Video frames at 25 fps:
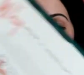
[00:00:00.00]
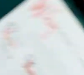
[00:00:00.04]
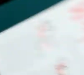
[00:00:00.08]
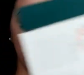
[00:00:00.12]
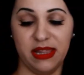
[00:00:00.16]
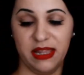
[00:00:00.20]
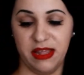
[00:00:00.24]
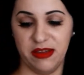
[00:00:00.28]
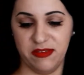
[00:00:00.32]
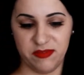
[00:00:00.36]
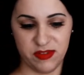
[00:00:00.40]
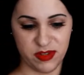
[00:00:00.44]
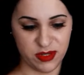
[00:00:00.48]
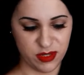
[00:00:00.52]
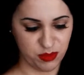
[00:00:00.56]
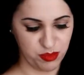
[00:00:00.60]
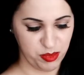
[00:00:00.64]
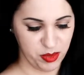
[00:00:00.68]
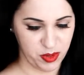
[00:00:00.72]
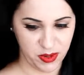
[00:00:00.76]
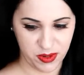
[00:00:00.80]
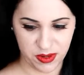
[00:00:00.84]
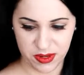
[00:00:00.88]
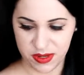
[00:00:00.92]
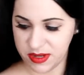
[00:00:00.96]
I love this
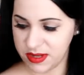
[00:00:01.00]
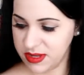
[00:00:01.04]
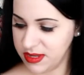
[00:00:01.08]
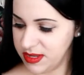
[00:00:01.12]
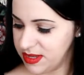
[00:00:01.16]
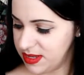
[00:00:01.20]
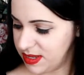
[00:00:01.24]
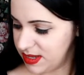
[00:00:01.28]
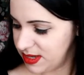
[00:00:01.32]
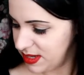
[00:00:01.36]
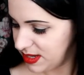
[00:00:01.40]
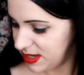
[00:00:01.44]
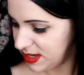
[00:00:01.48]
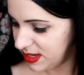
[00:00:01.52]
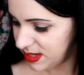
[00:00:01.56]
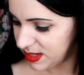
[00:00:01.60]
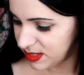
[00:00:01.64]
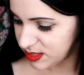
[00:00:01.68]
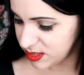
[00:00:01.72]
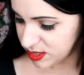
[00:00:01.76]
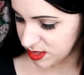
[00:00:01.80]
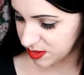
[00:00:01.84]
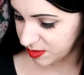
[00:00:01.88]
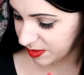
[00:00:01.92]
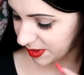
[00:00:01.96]
book.
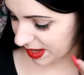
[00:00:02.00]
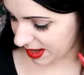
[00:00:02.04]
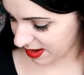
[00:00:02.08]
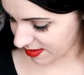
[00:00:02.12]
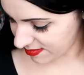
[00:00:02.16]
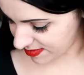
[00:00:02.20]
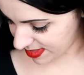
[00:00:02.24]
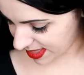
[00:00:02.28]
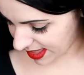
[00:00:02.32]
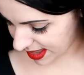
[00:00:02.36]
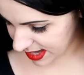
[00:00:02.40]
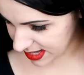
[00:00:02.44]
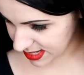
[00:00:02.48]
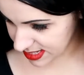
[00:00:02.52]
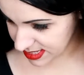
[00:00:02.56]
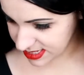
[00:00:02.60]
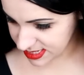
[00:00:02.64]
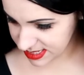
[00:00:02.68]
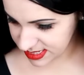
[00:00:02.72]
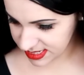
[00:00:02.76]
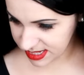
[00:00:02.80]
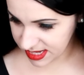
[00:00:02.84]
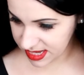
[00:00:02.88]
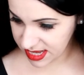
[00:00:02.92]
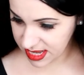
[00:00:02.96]
So we have that.
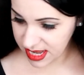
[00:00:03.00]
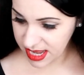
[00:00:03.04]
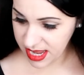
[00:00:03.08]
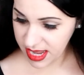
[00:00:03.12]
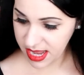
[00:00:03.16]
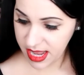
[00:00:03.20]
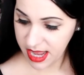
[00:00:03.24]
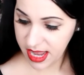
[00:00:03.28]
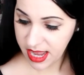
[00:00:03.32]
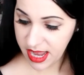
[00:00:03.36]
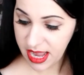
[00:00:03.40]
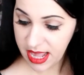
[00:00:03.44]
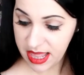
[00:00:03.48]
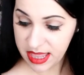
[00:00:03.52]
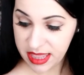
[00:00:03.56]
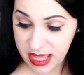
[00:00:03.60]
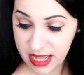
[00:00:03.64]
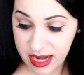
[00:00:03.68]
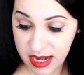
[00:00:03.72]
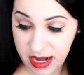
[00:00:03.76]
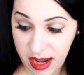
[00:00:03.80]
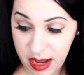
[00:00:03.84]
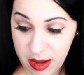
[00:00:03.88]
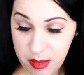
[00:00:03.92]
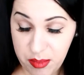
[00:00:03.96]
And
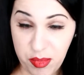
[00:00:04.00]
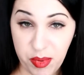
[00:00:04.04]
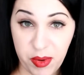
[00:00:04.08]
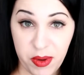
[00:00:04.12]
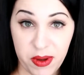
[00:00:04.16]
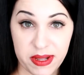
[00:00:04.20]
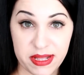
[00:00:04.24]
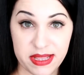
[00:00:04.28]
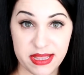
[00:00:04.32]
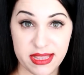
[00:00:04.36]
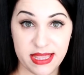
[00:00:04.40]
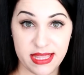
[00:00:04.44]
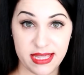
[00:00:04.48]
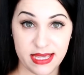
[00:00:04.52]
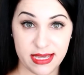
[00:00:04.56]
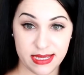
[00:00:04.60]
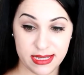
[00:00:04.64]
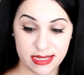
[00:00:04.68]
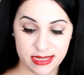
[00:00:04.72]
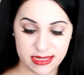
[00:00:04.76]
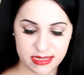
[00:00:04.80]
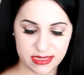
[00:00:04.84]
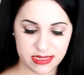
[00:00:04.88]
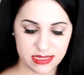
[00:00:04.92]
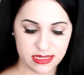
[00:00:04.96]
then I bought
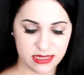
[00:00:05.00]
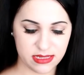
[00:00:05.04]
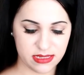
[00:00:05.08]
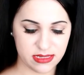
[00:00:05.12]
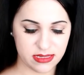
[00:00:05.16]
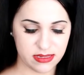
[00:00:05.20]
this